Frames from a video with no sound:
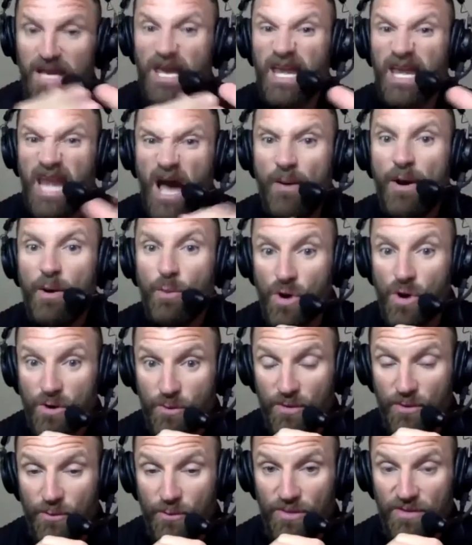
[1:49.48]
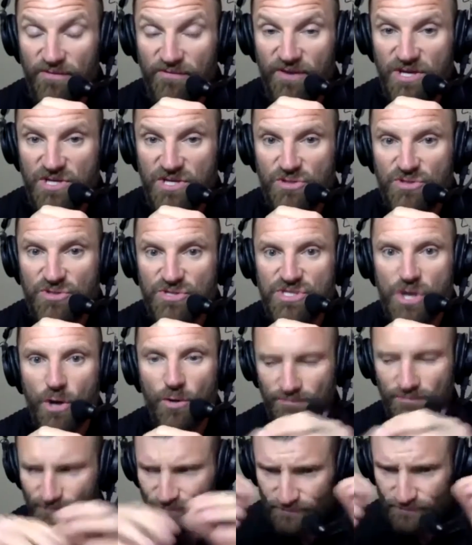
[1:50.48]
and now I work with it with officials. So
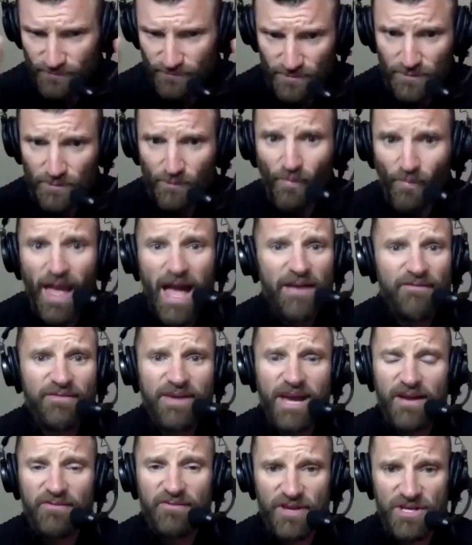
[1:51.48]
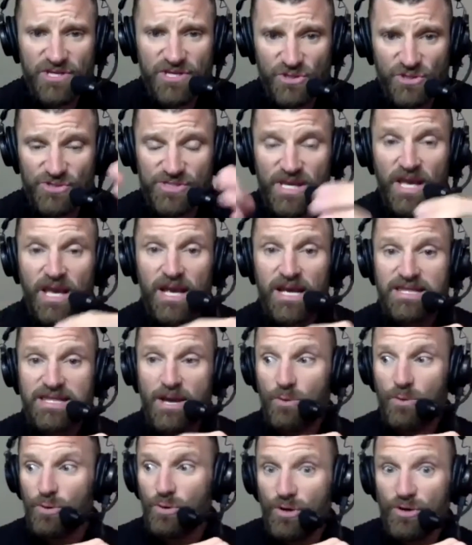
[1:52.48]
I've got officials that
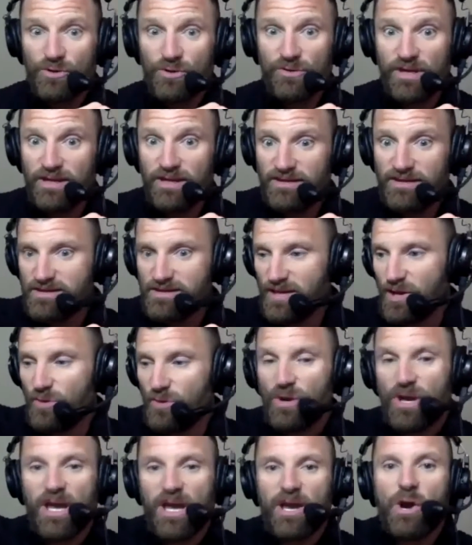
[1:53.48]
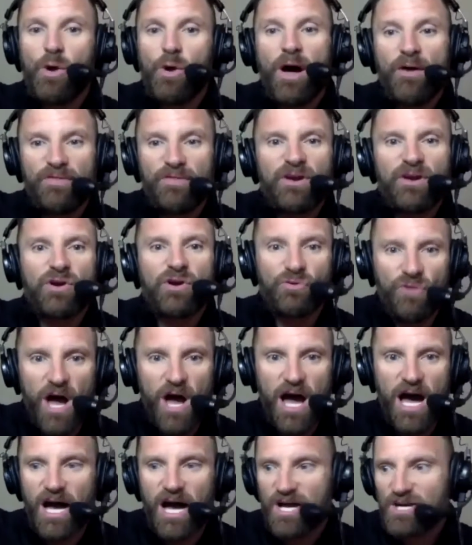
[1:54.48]
will literally, go out in their
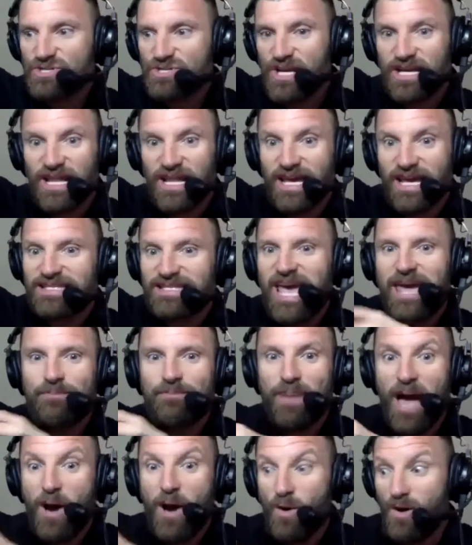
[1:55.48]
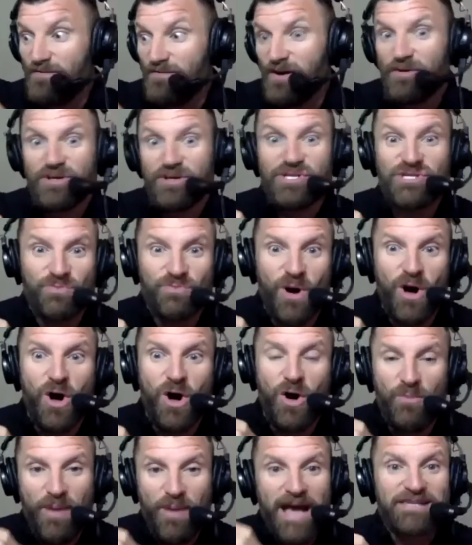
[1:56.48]
garage and like tape out a very small
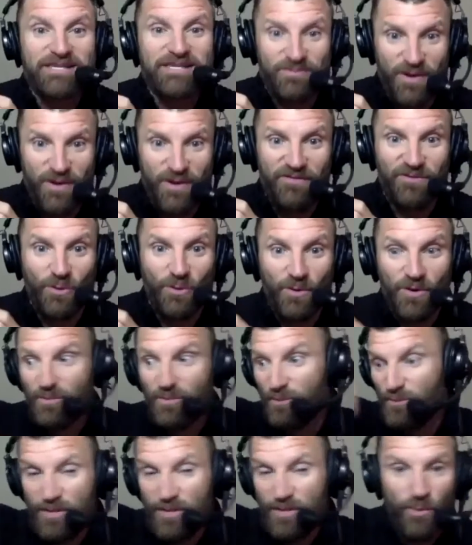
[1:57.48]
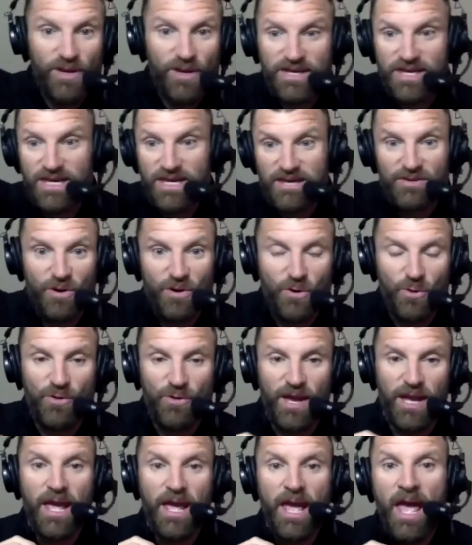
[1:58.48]
basketball floor, 3-point key, the whole
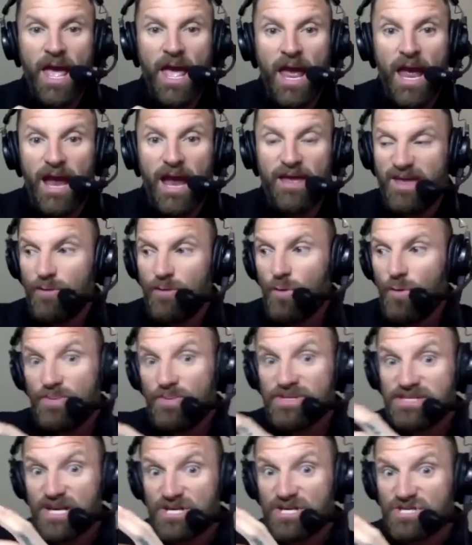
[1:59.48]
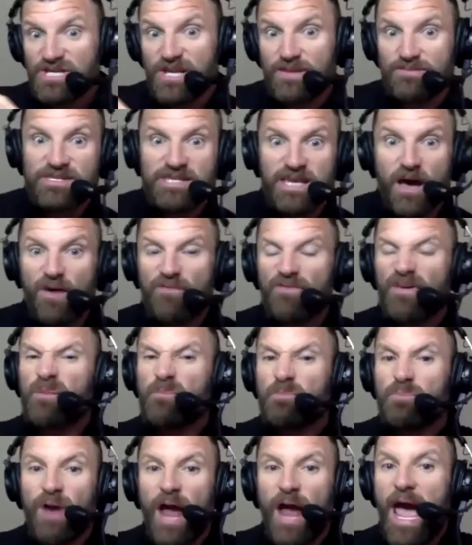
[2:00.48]
thing. And they will position themselves and
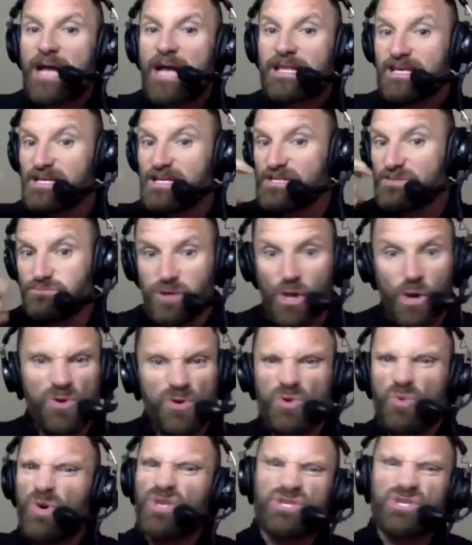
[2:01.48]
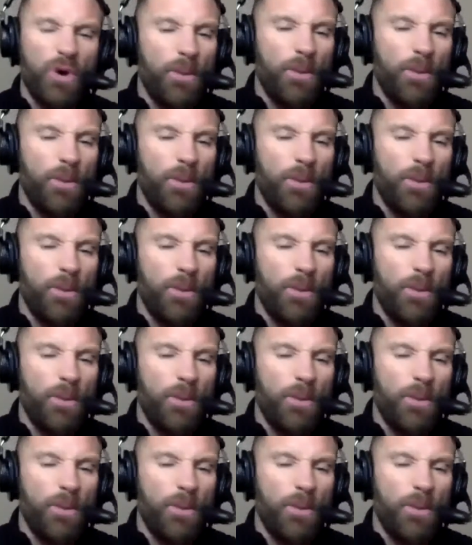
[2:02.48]
practice blowing the whistle,